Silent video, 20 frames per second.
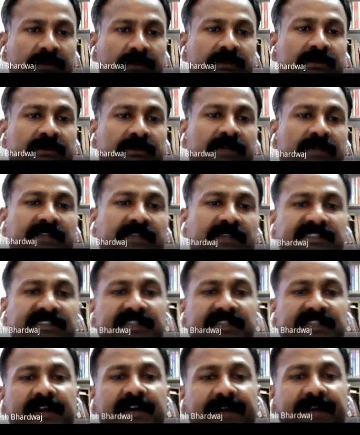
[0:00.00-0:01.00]
The
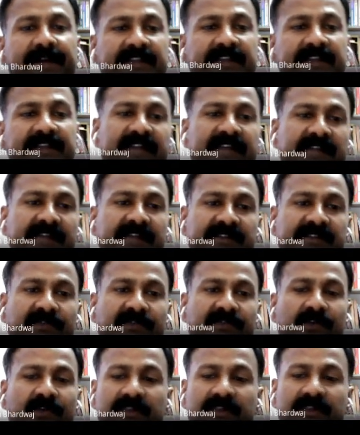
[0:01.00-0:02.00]
incident ray strikes the
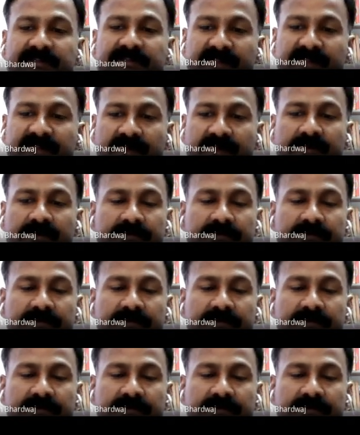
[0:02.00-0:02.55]
first mirror.